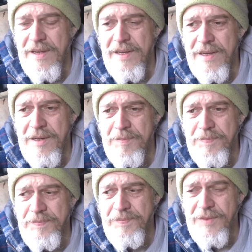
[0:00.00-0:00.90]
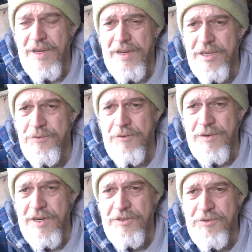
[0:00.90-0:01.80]
And as for
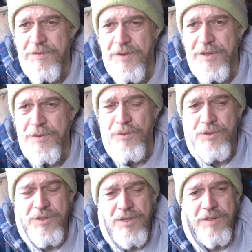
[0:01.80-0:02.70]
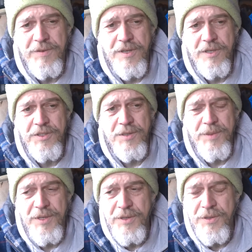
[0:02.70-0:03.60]
electric vehicles, I have a
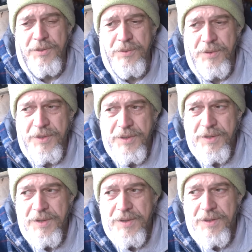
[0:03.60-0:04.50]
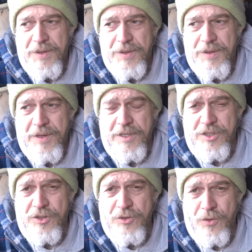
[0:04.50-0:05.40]
customer who
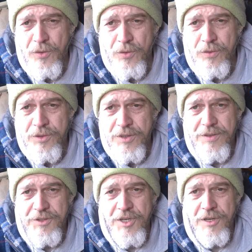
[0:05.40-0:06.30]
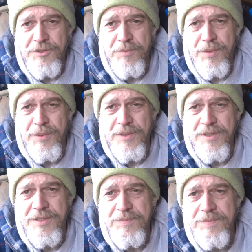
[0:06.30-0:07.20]
installs the charging
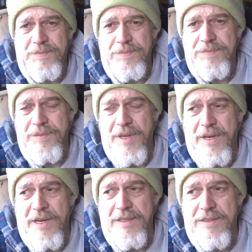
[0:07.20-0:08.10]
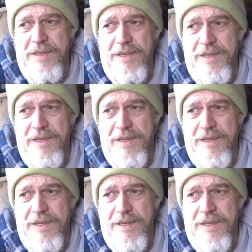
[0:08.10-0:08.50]
points, and